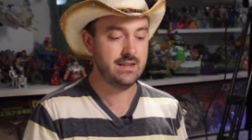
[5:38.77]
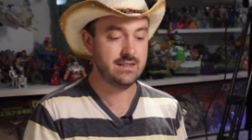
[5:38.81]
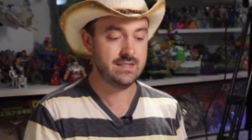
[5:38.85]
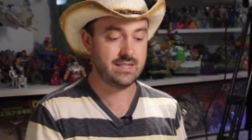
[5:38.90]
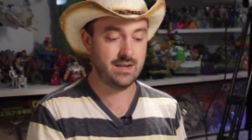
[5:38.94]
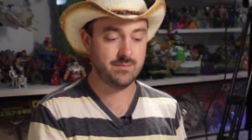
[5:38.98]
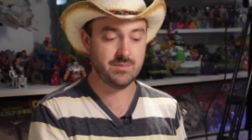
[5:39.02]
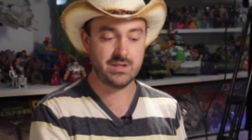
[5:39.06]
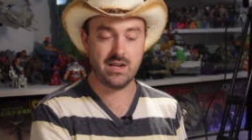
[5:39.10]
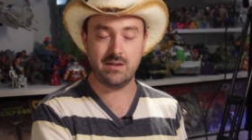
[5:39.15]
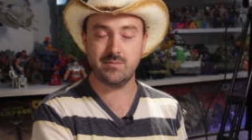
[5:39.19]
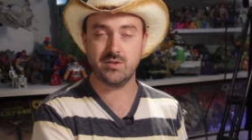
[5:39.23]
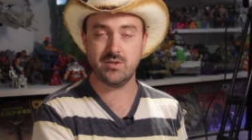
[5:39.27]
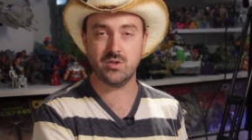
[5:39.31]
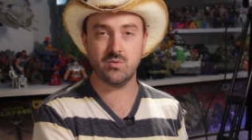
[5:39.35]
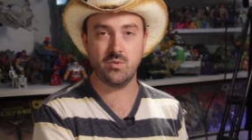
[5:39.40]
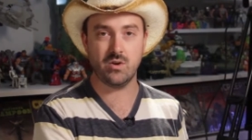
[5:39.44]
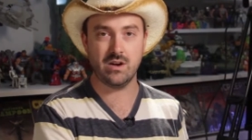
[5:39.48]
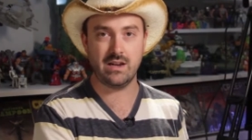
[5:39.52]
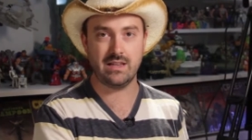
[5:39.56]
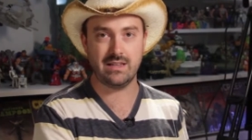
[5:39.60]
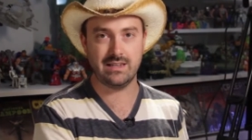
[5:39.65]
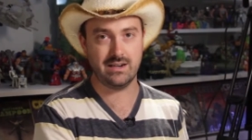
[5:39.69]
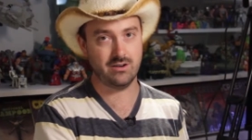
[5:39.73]
Sometimes you
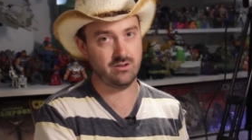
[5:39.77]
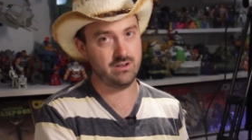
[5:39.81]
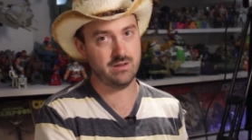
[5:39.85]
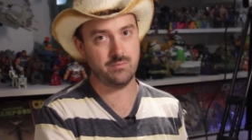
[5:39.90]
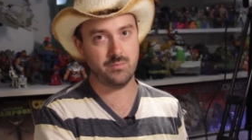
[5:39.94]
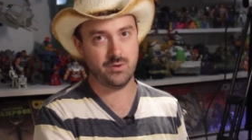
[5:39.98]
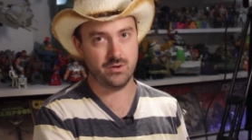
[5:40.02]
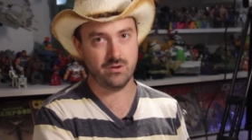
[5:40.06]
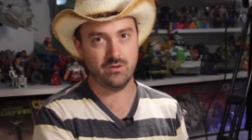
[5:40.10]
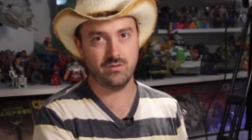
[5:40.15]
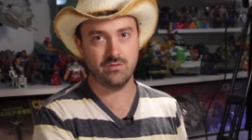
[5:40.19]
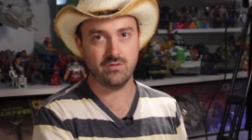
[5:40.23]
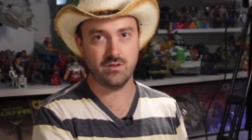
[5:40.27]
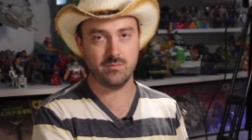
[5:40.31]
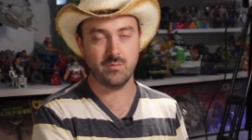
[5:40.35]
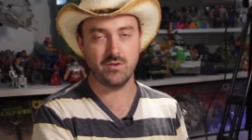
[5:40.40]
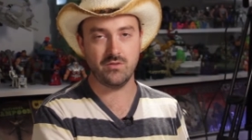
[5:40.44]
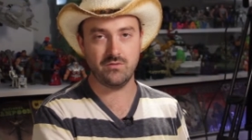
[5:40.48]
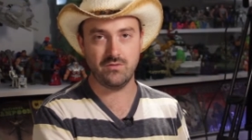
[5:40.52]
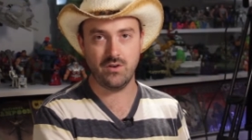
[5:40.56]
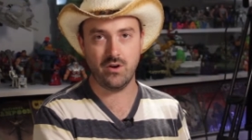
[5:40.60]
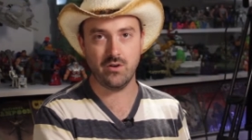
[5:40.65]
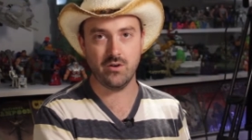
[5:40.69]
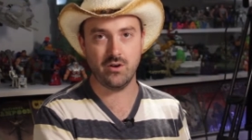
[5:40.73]
want to literally pull from a
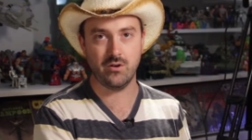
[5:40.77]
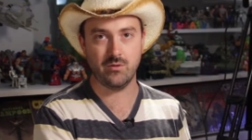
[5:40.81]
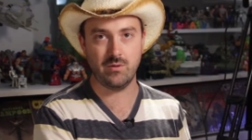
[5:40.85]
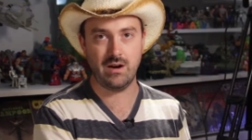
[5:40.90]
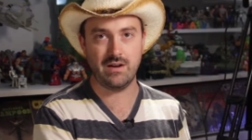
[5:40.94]
photo